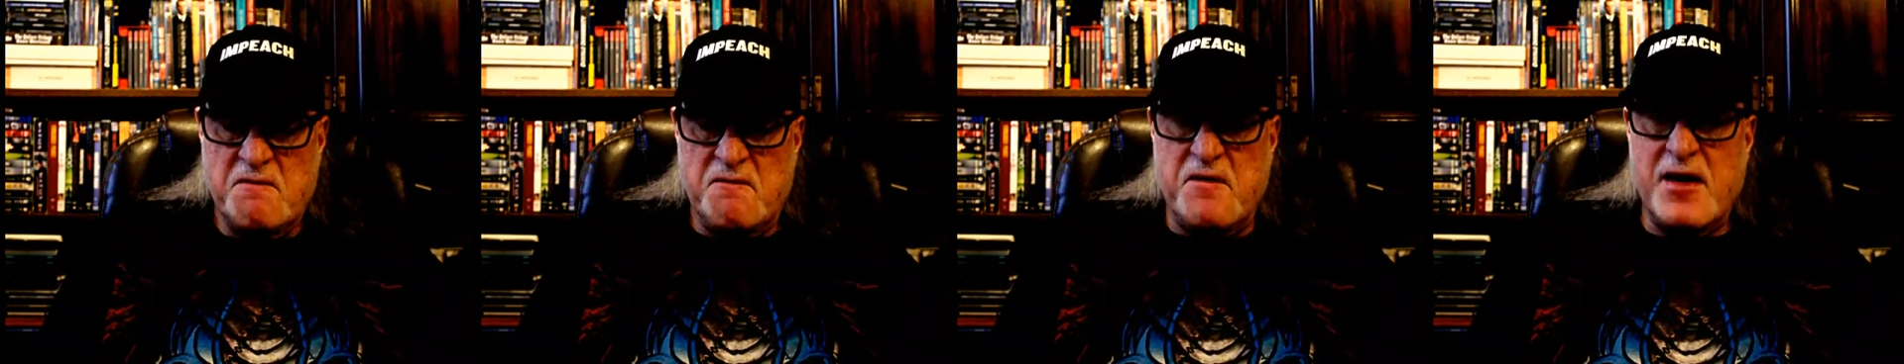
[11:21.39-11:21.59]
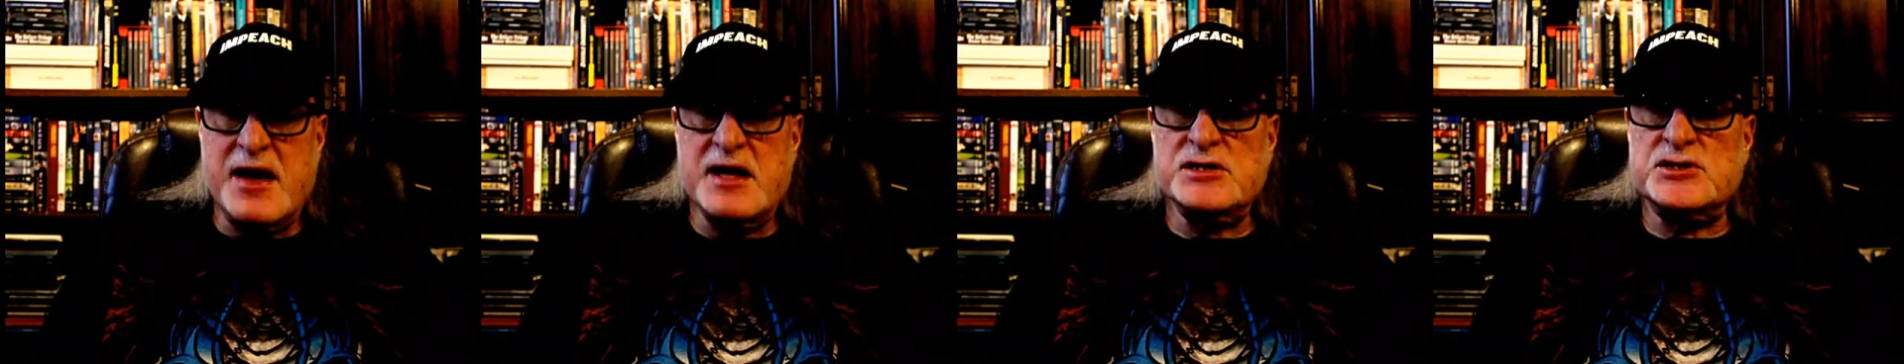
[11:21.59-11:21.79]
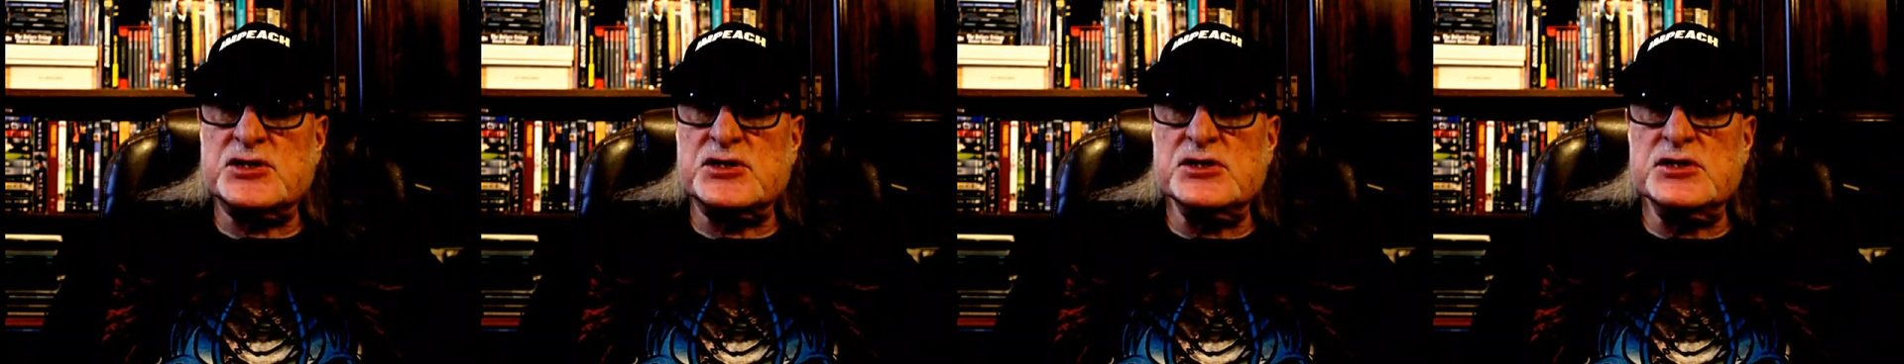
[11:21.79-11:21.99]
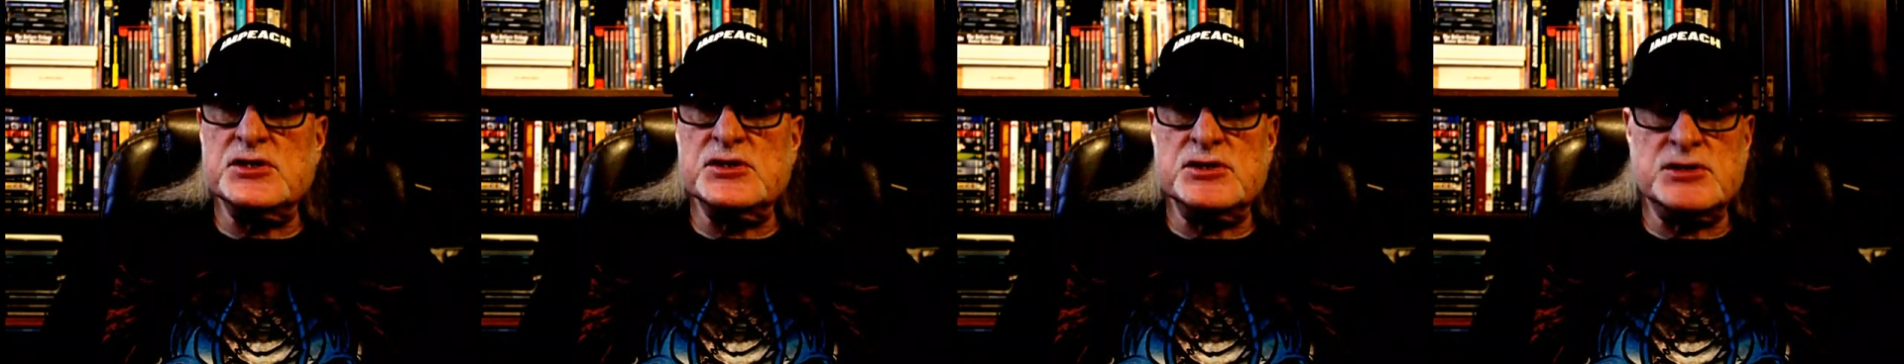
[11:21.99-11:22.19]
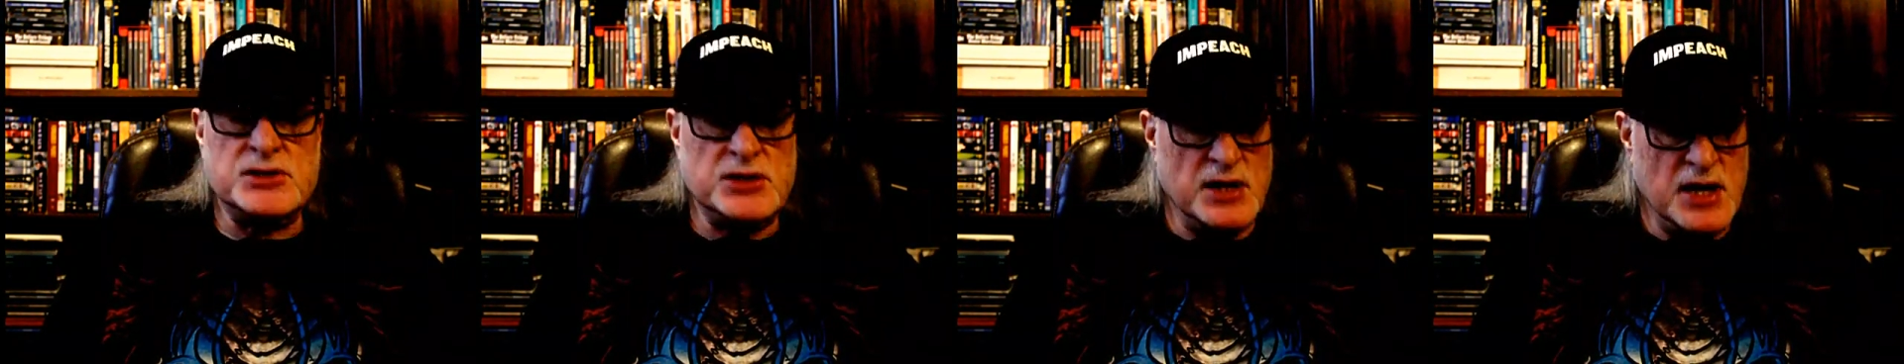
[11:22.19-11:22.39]

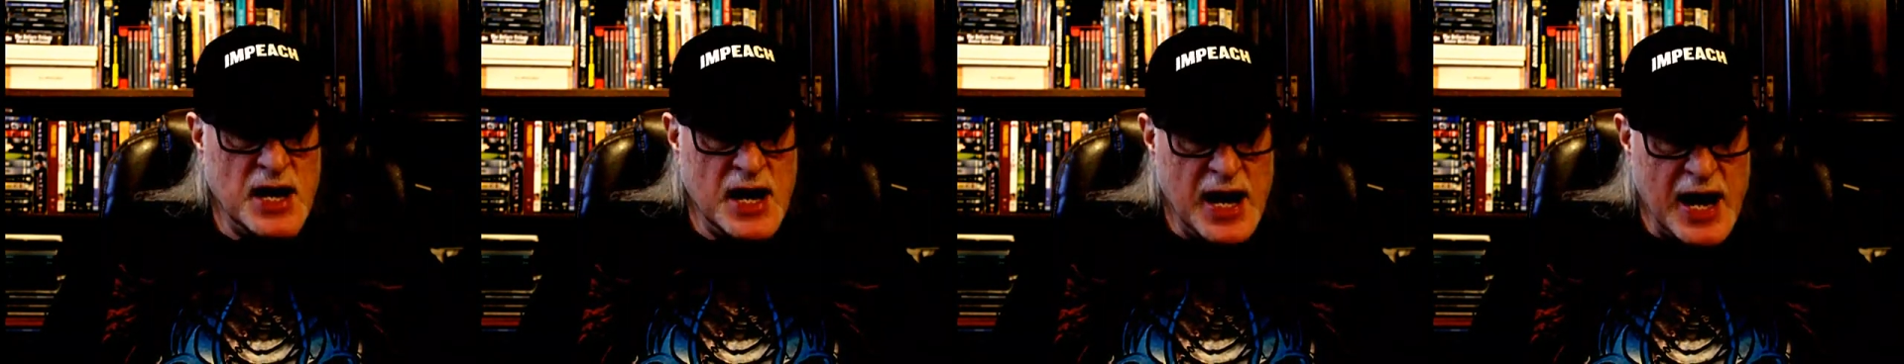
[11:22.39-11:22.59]
faces